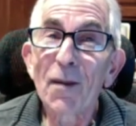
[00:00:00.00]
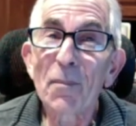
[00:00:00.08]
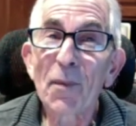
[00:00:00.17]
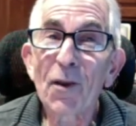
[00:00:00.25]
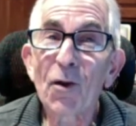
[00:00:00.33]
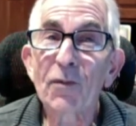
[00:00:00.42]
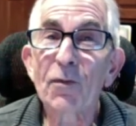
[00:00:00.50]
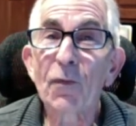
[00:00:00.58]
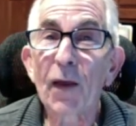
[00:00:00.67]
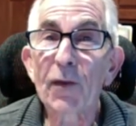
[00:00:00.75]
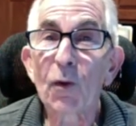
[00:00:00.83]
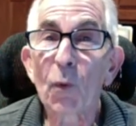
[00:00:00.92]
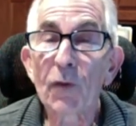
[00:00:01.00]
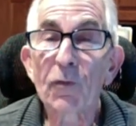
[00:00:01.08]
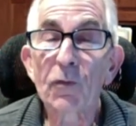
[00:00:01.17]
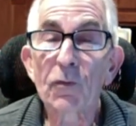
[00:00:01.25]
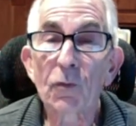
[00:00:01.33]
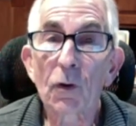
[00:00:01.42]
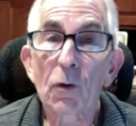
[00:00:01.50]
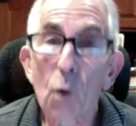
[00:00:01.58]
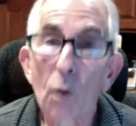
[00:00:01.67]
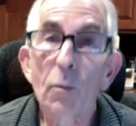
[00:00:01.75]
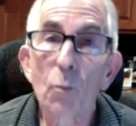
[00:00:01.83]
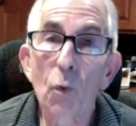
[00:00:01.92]
because the valuations are,
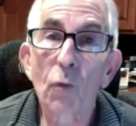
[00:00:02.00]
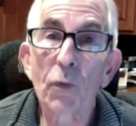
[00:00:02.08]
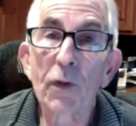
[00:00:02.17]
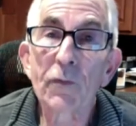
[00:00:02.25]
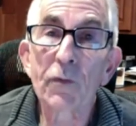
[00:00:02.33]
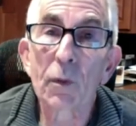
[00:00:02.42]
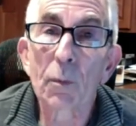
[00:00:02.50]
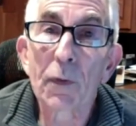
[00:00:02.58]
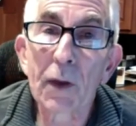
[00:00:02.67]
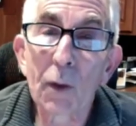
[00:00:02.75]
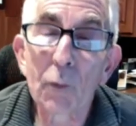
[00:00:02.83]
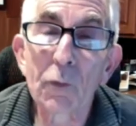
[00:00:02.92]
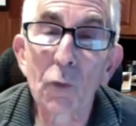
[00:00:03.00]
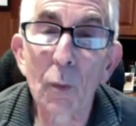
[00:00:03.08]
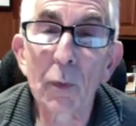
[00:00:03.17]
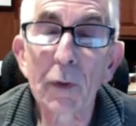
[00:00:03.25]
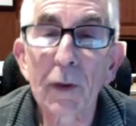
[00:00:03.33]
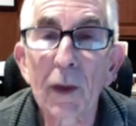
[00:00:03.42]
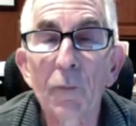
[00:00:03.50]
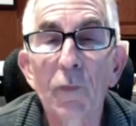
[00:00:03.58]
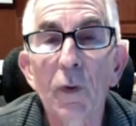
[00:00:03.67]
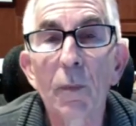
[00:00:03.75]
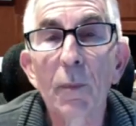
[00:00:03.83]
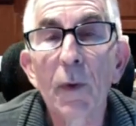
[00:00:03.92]
quote, more reasonable than I would normally get
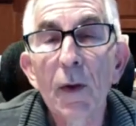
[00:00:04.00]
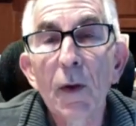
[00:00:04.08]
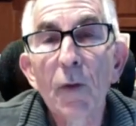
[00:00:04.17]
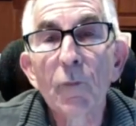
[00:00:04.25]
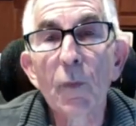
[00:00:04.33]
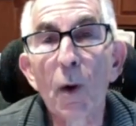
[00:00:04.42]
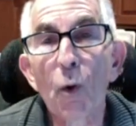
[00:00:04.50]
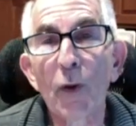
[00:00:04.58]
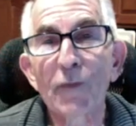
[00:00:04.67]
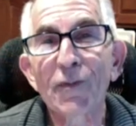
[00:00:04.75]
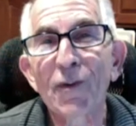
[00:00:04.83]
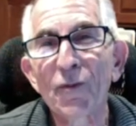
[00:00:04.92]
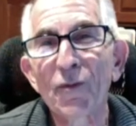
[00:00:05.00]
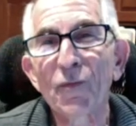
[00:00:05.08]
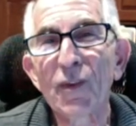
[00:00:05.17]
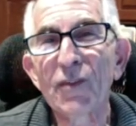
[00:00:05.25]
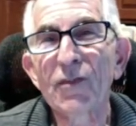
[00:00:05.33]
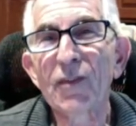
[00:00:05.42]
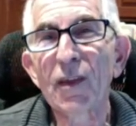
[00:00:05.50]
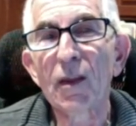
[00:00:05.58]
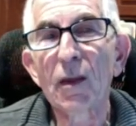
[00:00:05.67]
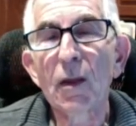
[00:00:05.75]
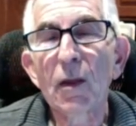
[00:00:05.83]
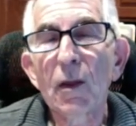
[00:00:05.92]
from our West Coast VC.
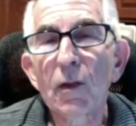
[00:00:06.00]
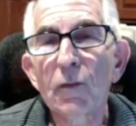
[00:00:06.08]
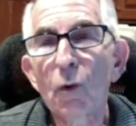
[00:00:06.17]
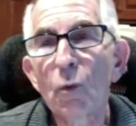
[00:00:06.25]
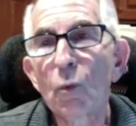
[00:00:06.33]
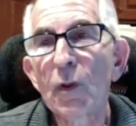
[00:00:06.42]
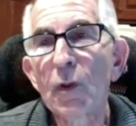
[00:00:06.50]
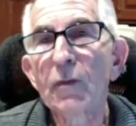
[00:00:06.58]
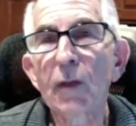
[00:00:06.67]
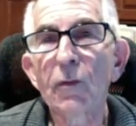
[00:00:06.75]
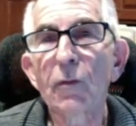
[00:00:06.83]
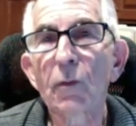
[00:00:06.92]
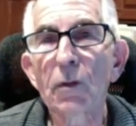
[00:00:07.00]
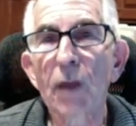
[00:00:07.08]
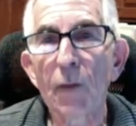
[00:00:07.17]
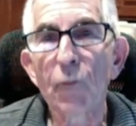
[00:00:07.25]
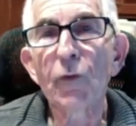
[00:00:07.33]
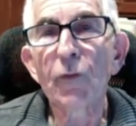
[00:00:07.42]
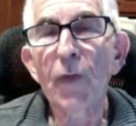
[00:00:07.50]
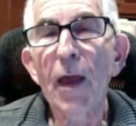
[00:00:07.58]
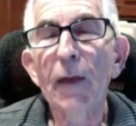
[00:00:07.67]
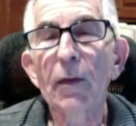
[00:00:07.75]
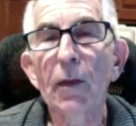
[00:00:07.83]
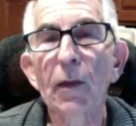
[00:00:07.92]
So we intend to leverage
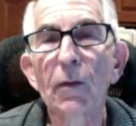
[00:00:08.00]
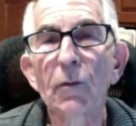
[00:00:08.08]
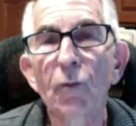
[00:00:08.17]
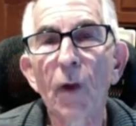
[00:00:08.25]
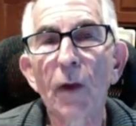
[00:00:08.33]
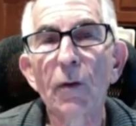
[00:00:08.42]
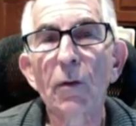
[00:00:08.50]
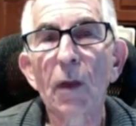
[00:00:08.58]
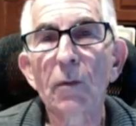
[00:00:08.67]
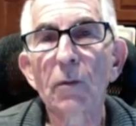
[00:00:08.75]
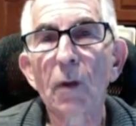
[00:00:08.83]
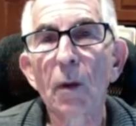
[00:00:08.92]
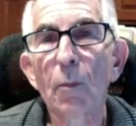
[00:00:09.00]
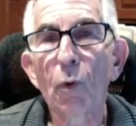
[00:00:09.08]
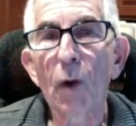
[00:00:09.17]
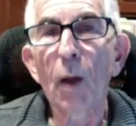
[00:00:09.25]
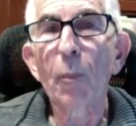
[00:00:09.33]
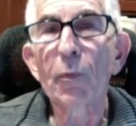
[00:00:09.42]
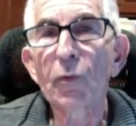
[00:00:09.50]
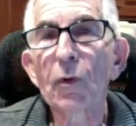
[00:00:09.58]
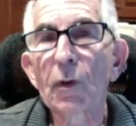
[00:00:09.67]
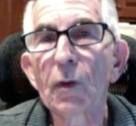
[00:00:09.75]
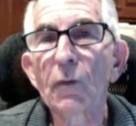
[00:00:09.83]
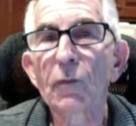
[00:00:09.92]
that and try to get more
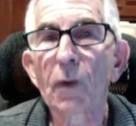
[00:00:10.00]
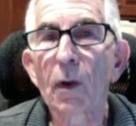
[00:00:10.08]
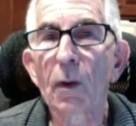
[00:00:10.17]
opportunities